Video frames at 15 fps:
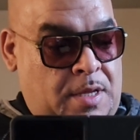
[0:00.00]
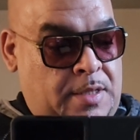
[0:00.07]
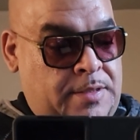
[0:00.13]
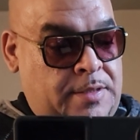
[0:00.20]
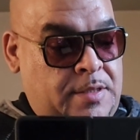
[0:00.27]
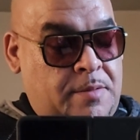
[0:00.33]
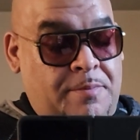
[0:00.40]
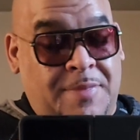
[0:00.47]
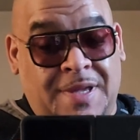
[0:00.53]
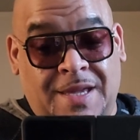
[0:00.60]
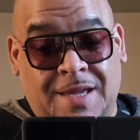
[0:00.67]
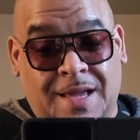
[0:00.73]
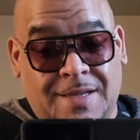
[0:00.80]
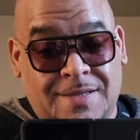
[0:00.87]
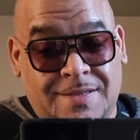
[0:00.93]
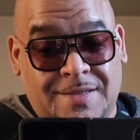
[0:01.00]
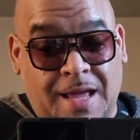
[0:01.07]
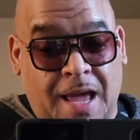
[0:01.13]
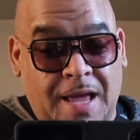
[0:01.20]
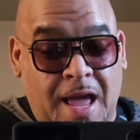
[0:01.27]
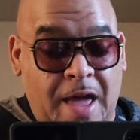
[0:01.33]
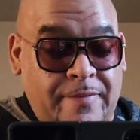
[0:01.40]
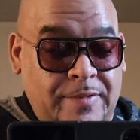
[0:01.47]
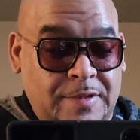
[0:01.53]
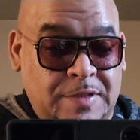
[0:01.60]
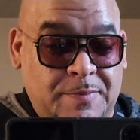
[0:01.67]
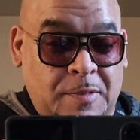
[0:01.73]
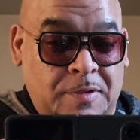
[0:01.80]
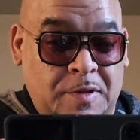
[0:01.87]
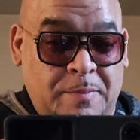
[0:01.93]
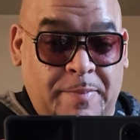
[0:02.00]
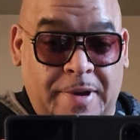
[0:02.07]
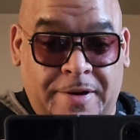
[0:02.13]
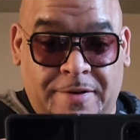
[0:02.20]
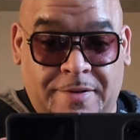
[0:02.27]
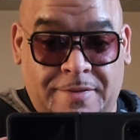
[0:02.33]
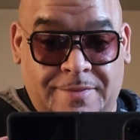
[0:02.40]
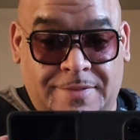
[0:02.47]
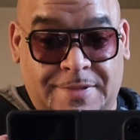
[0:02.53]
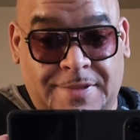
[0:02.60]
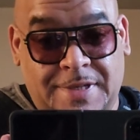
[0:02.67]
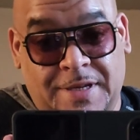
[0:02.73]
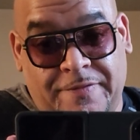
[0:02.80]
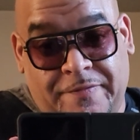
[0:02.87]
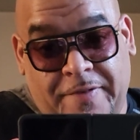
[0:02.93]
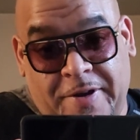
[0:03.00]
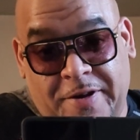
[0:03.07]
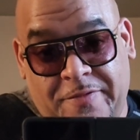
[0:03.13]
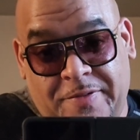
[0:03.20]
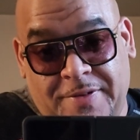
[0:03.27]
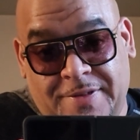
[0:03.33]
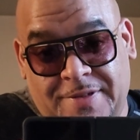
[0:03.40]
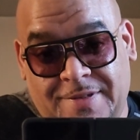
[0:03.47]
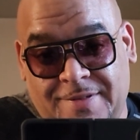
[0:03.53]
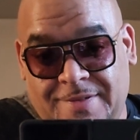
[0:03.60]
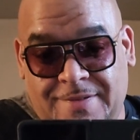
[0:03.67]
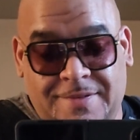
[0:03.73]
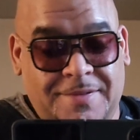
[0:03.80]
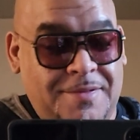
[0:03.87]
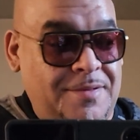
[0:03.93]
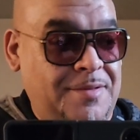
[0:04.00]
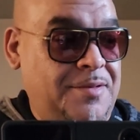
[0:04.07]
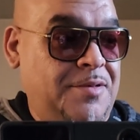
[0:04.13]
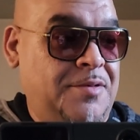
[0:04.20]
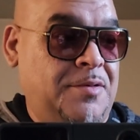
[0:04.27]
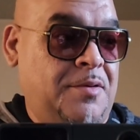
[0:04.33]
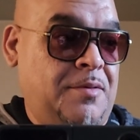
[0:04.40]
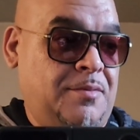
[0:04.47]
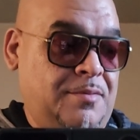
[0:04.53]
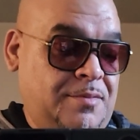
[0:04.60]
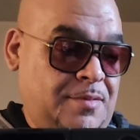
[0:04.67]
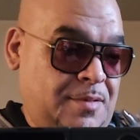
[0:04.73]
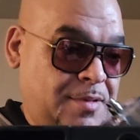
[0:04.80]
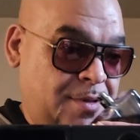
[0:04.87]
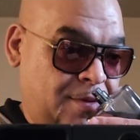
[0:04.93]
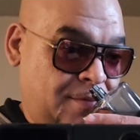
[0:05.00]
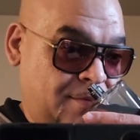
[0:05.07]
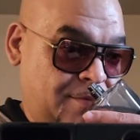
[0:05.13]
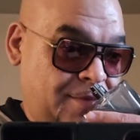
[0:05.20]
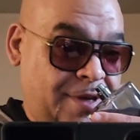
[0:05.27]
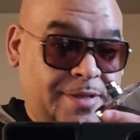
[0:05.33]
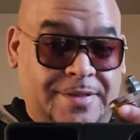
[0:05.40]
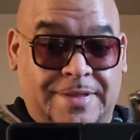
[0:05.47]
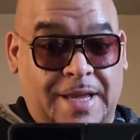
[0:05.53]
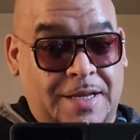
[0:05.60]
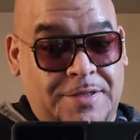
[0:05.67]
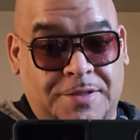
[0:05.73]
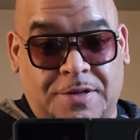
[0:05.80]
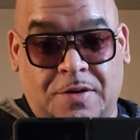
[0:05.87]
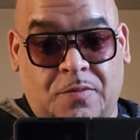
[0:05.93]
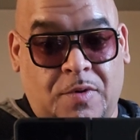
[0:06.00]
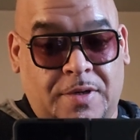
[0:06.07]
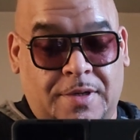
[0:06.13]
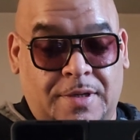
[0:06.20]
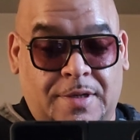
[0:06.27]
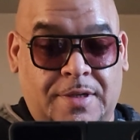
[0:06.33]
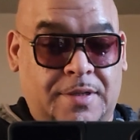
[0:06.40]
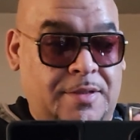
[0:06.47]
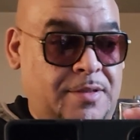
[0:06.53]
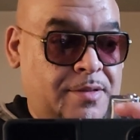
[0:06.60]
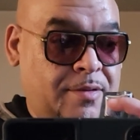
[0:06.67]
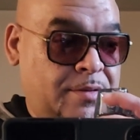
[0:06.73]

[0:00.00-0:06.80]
To me, I haven't smelled a better tea fragrance, you know, a sexier one at least.